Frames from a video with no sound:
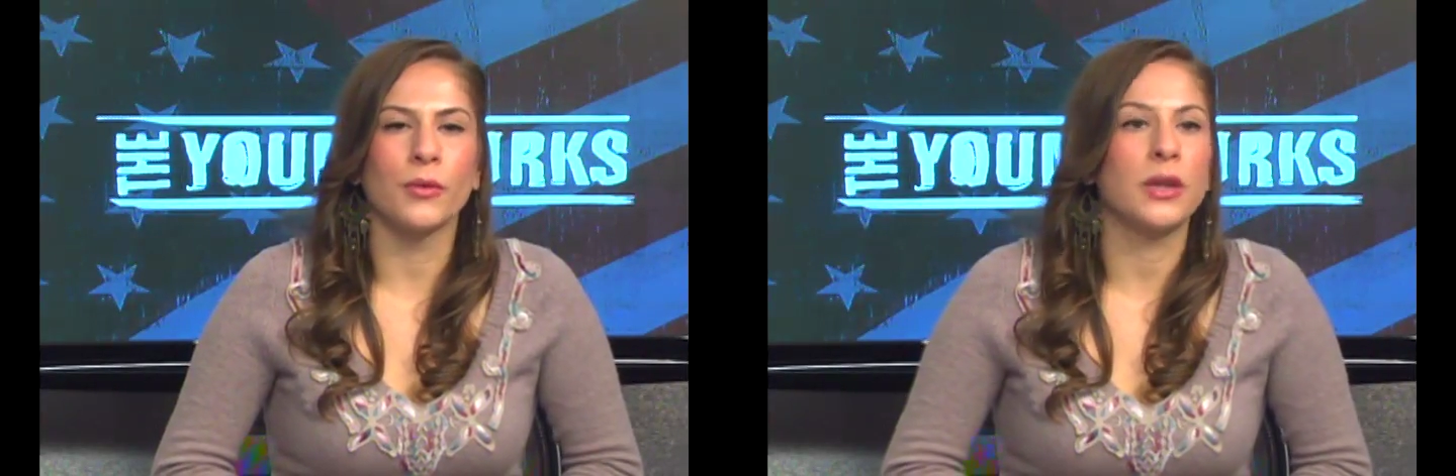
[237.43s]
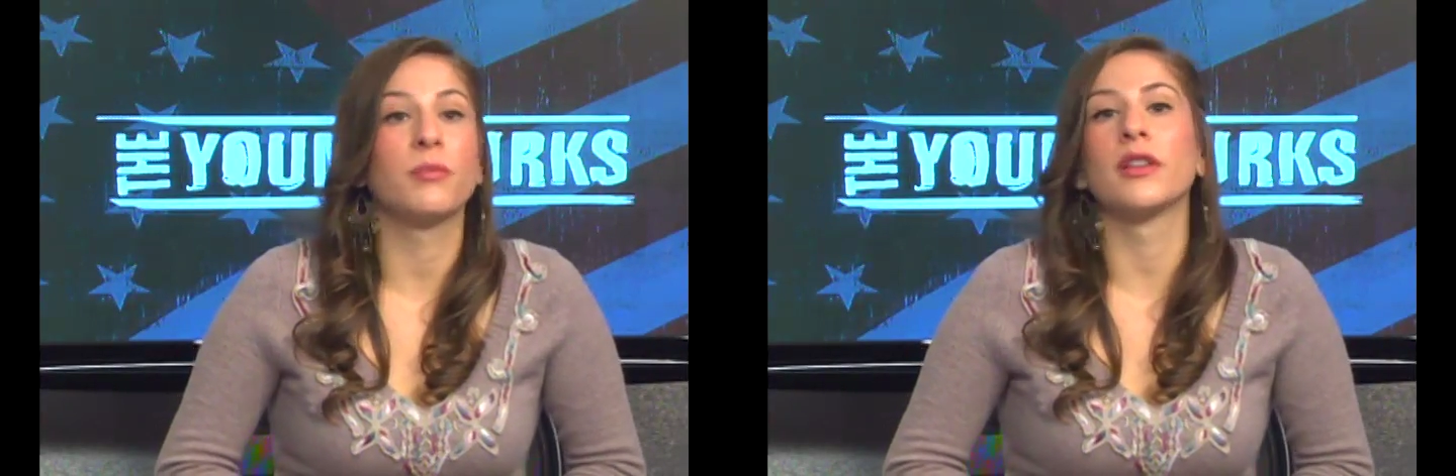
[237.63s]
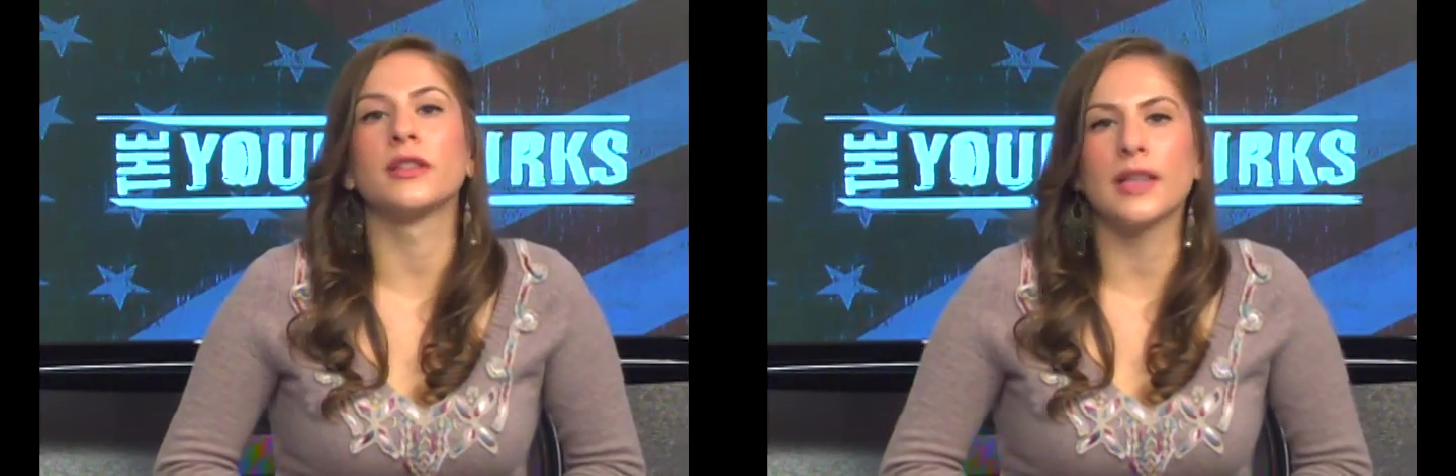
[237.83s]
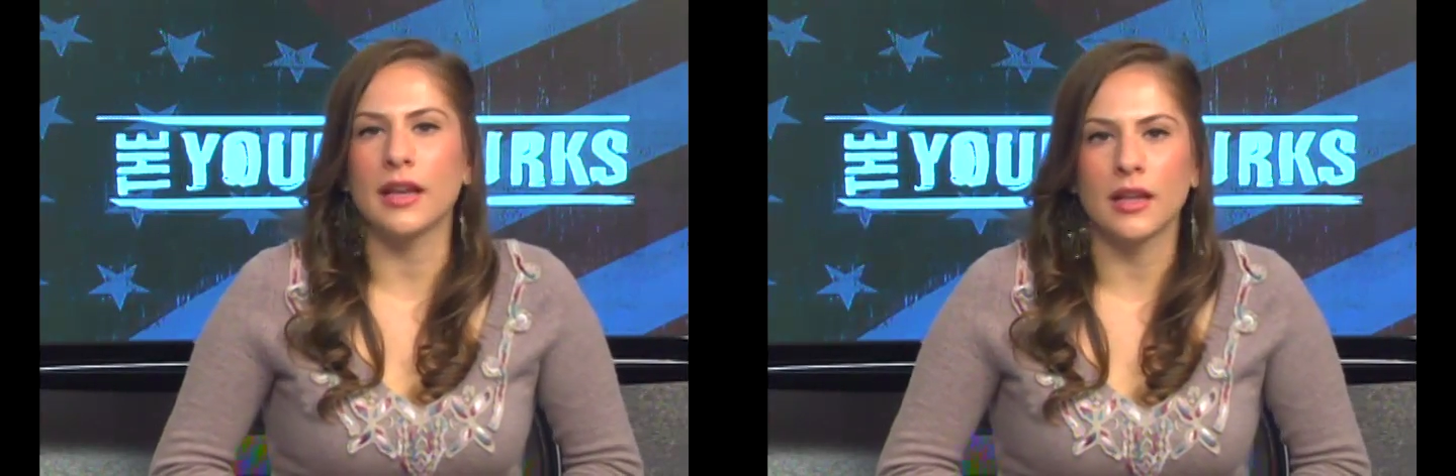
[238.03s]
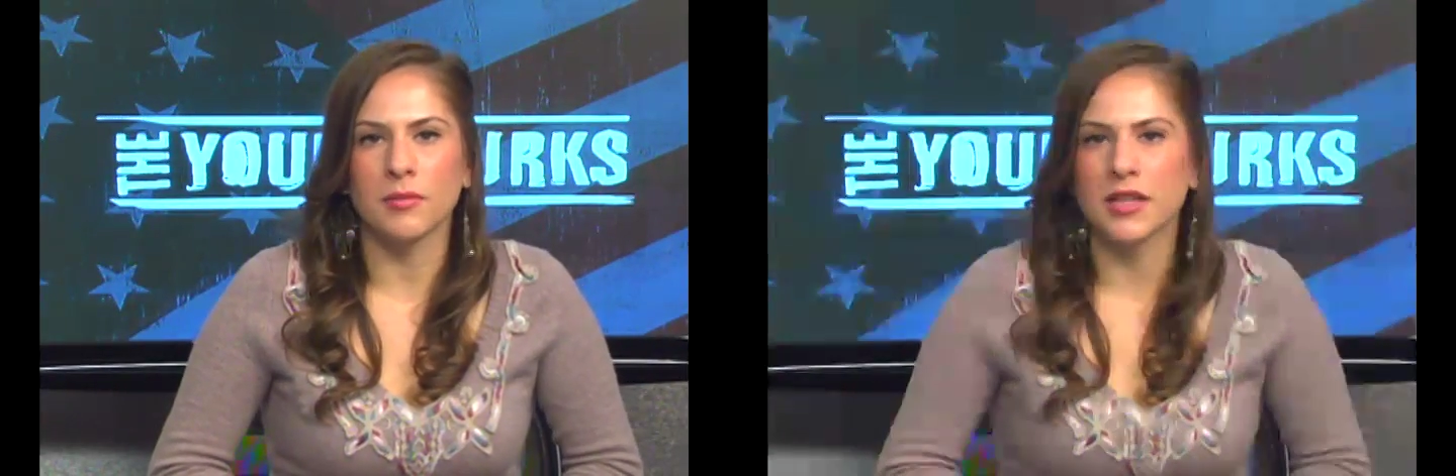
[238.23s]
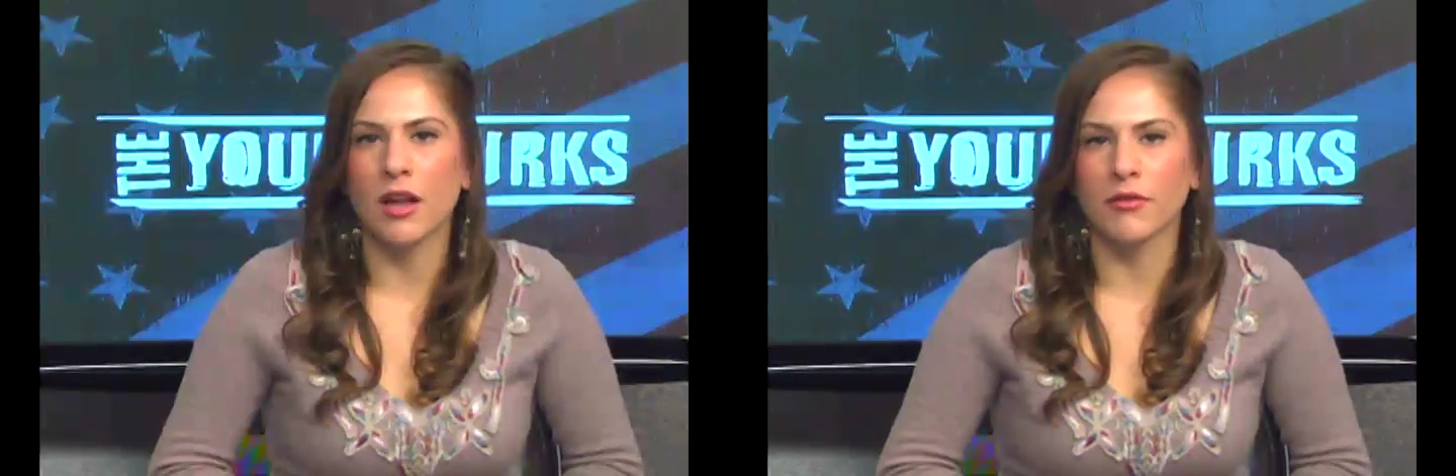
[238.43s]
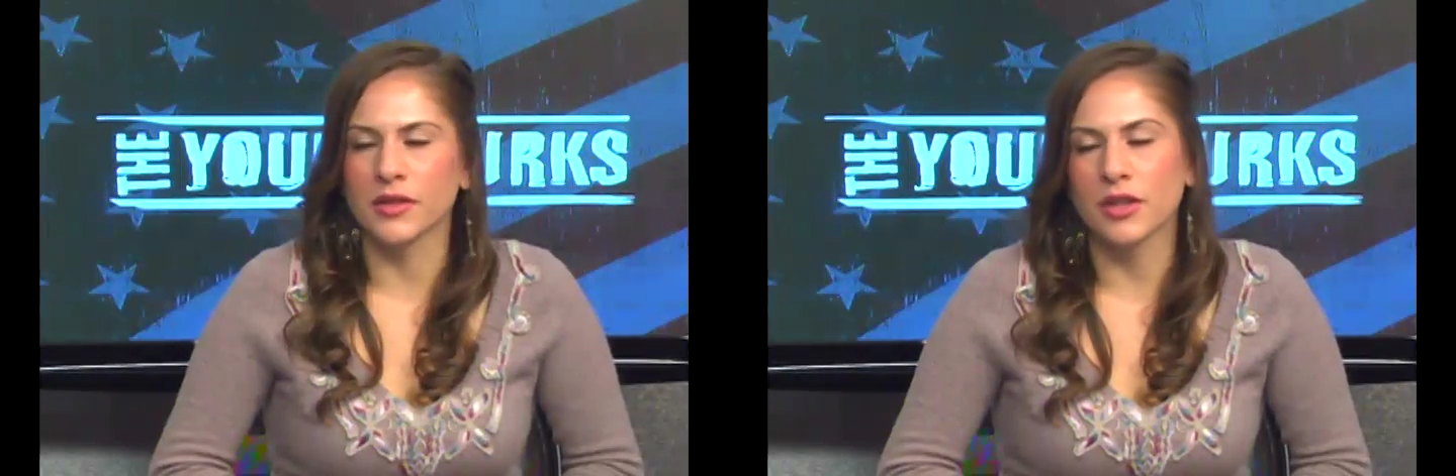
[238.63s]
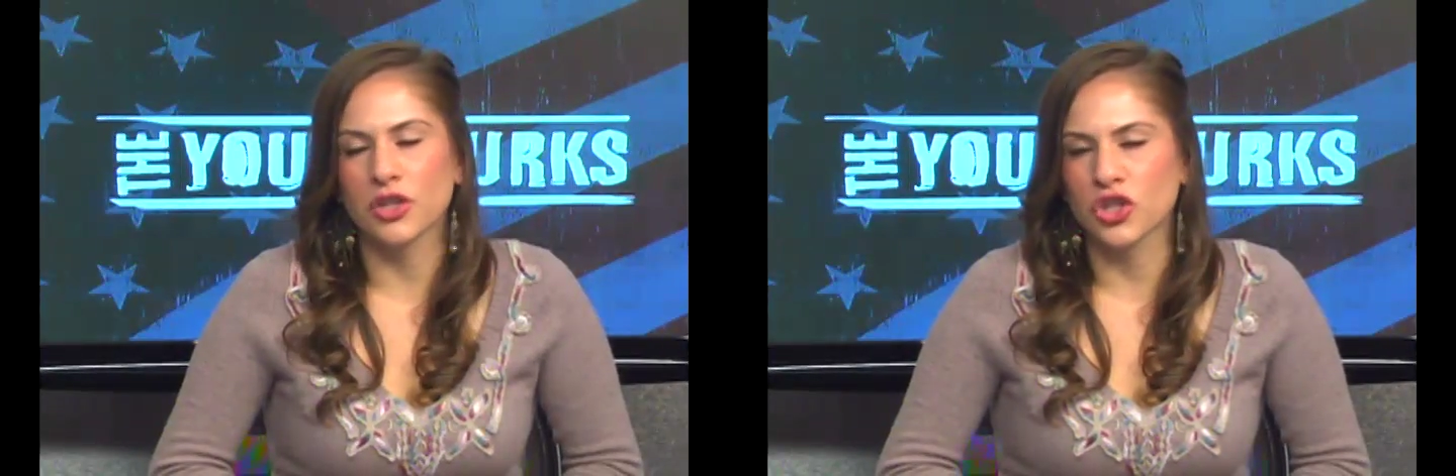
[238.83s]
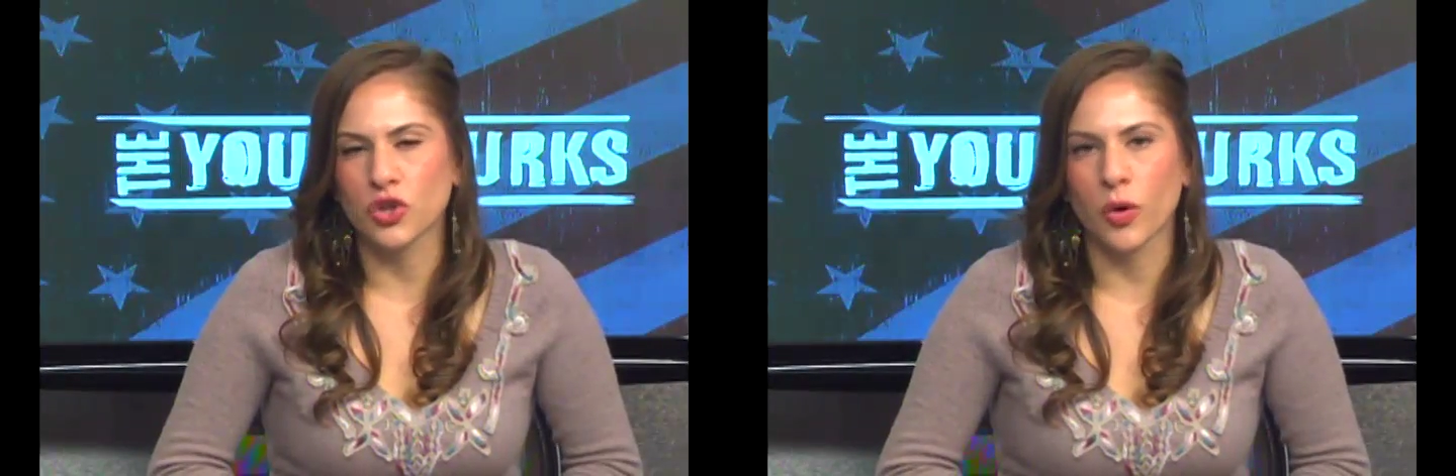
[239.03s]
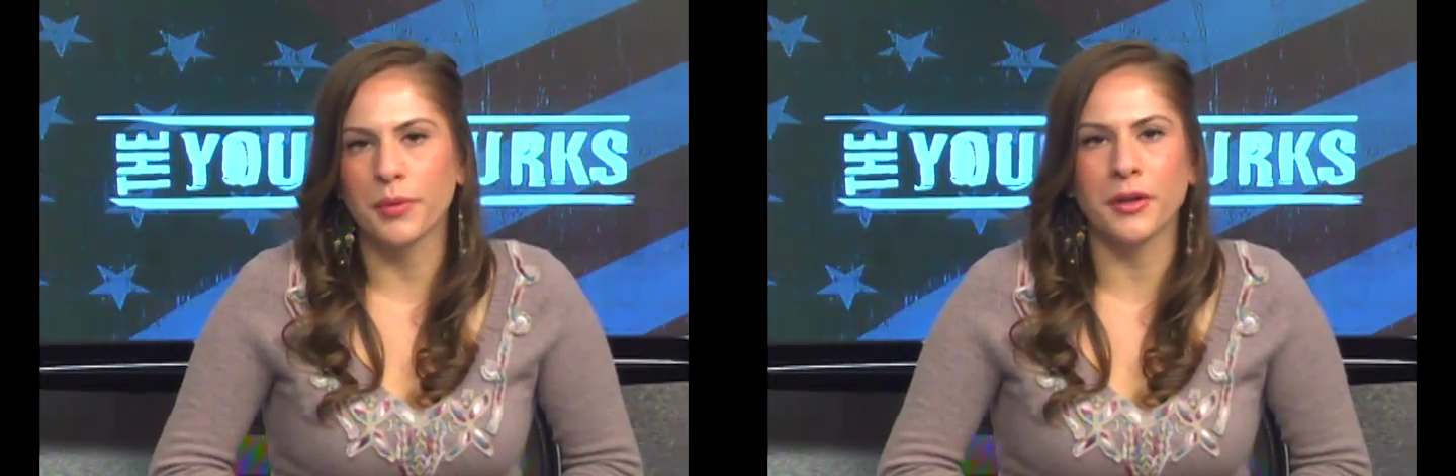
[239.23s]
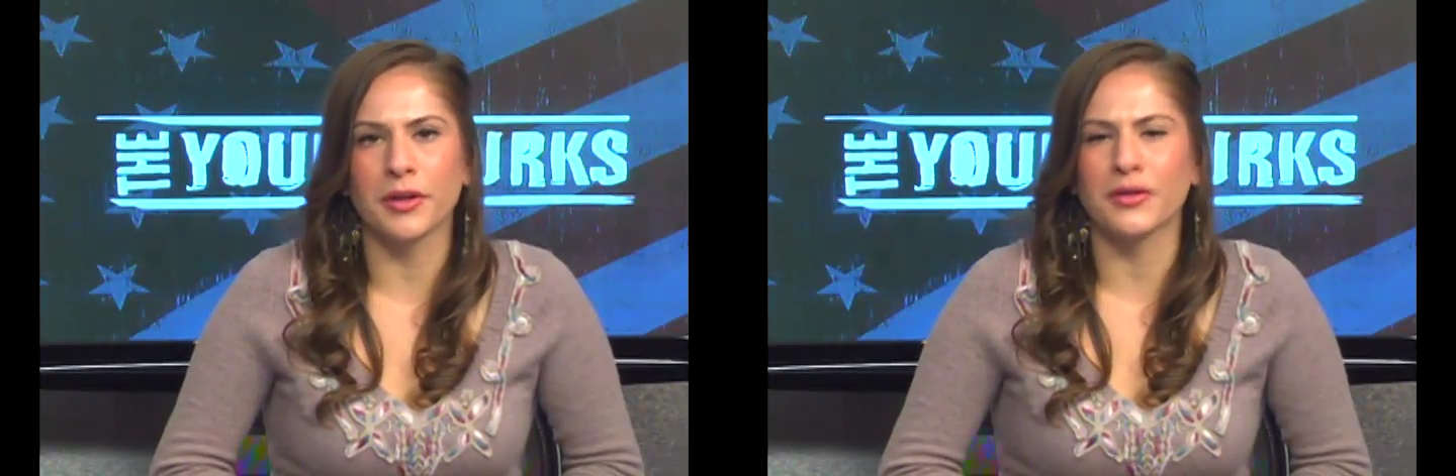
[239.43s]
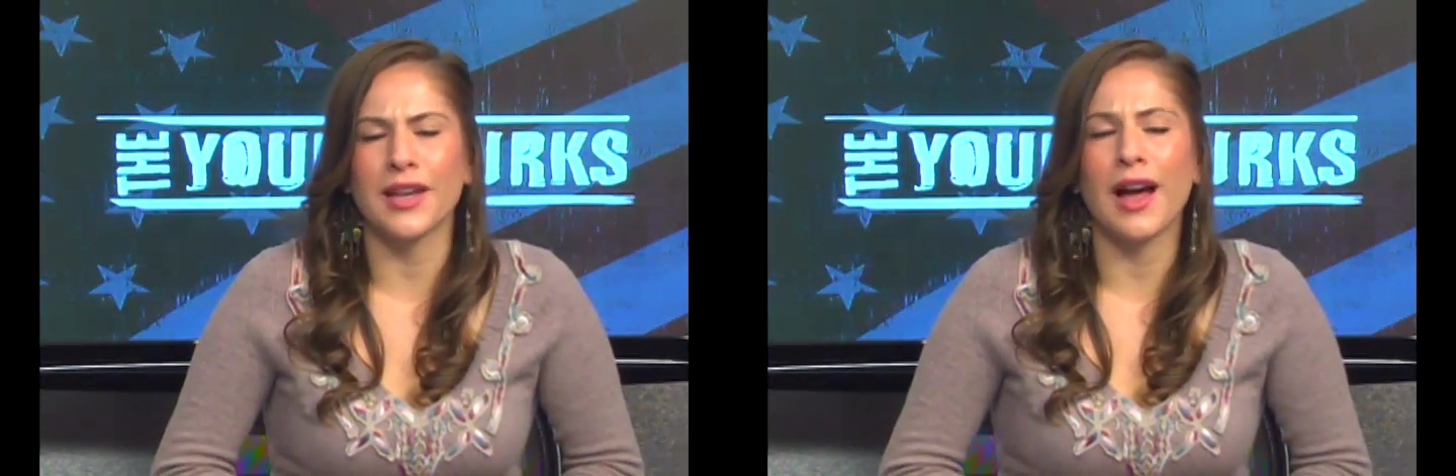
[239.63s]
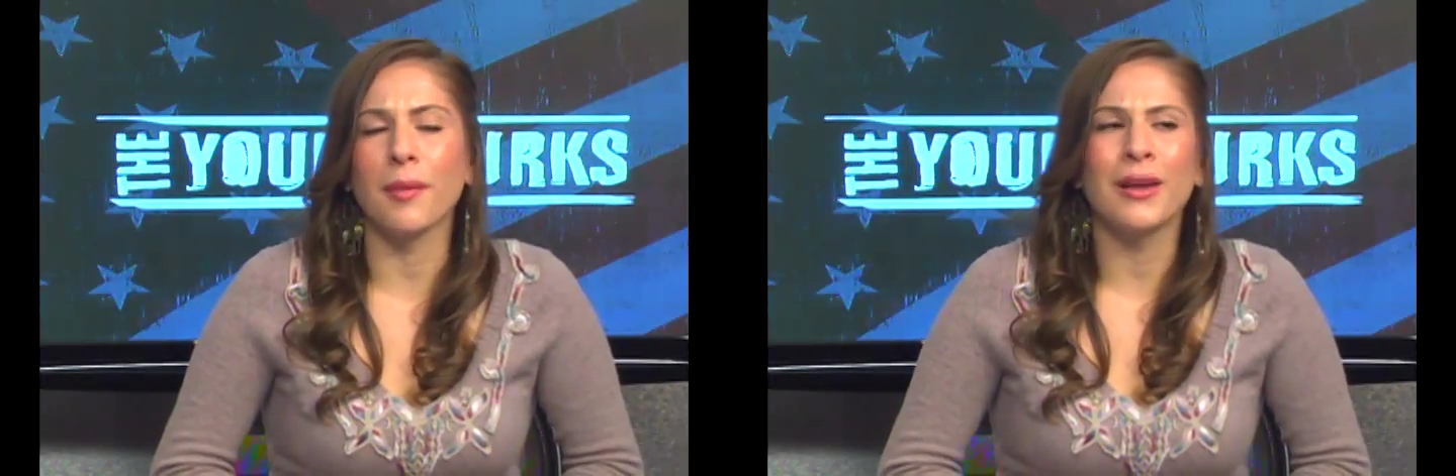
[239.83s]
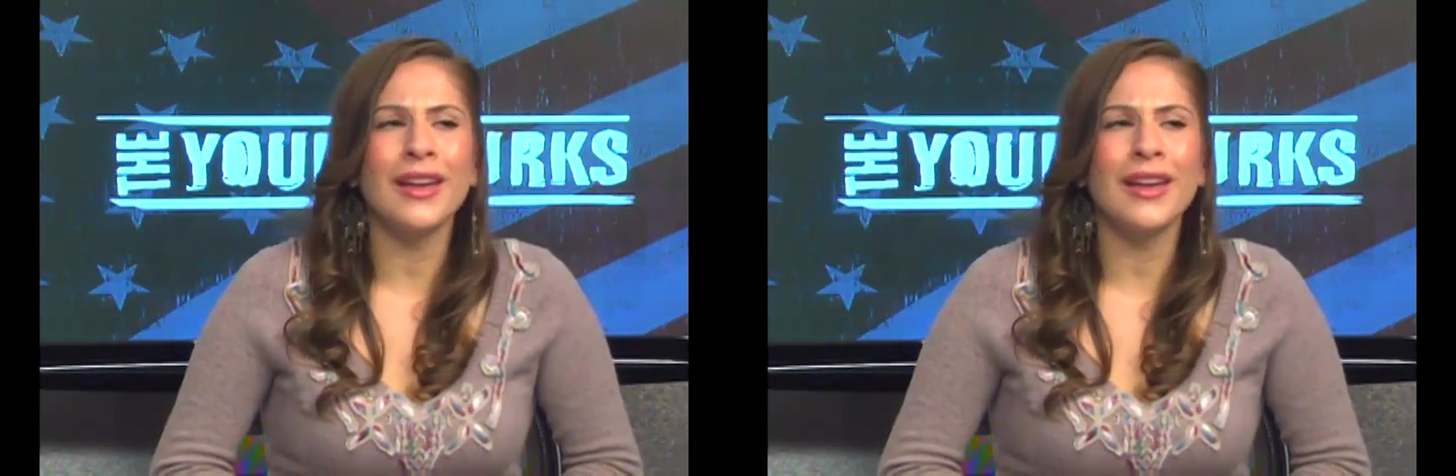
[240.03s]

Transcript: rehabilitating himself in such a short period of time.